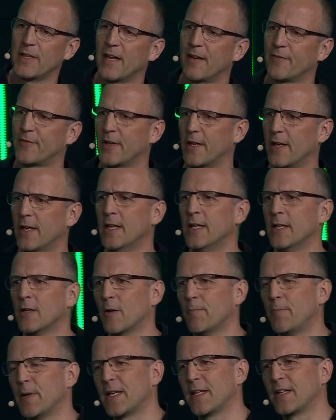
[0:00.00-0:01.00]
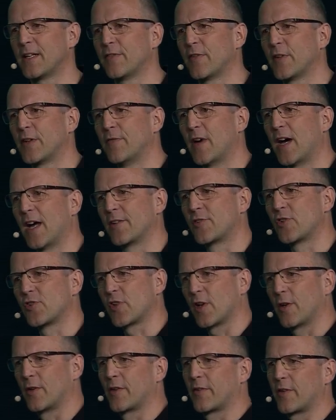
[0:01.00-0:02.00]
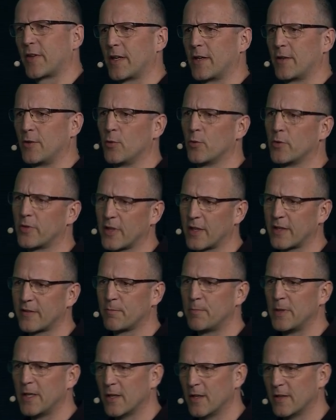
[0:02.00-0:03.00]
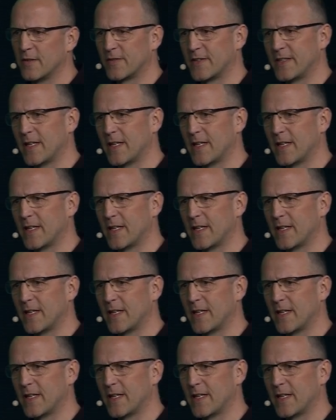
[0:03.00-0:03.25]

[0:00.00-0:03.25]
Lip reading: have their competitive advantage out of their user experience,